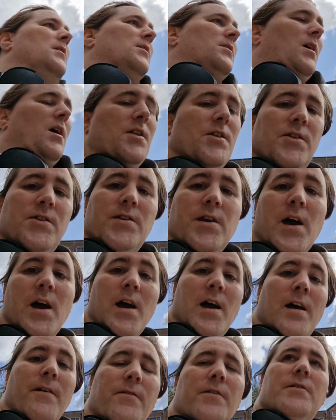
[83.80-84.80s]
Because
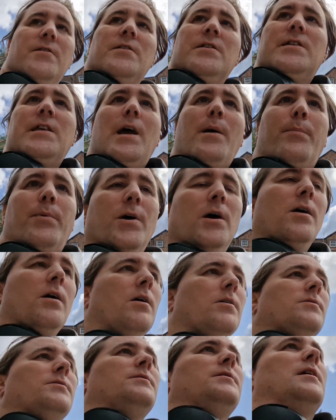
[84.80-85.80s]
everything's separate
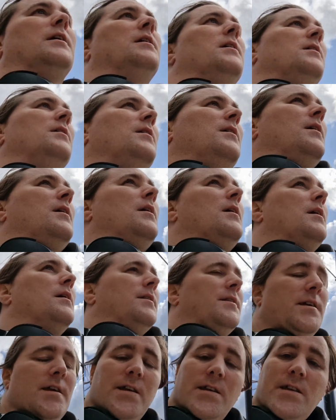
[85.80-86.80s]
on the
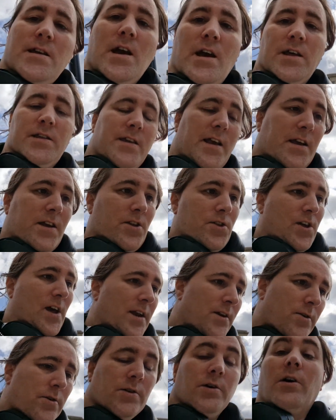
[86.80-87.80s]
second
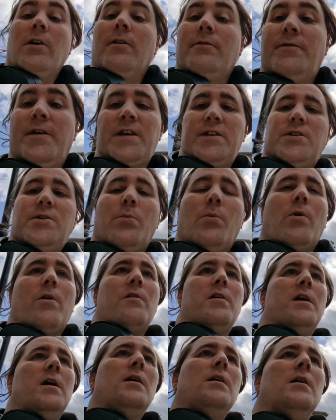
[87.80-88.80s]
channel, or Vixen
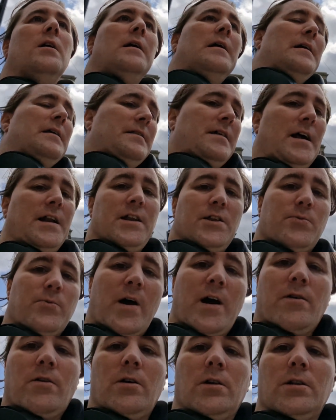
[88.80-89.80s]
Warrior, that is
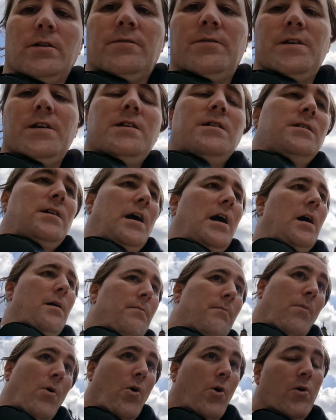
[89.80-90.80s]
where all of the
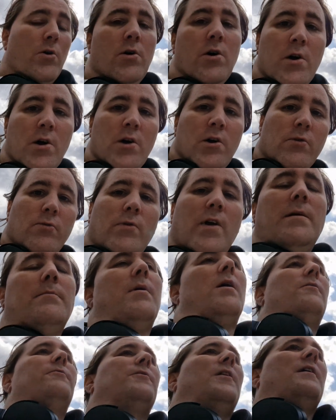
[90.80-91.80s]
more
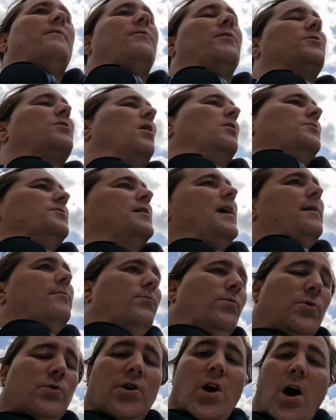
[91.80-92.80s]
rainbow flavoured content
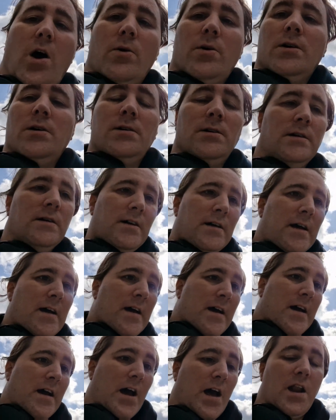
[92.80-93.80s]
will go,
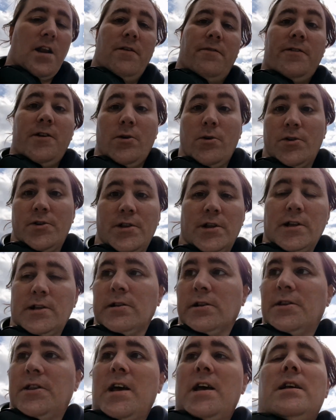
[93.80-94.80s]
and a few other
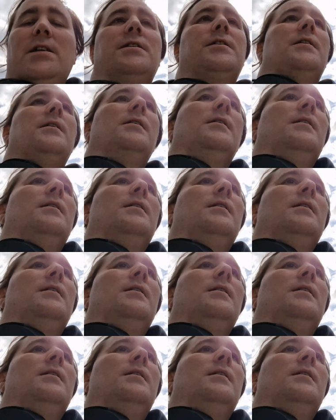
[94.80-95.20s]
little things.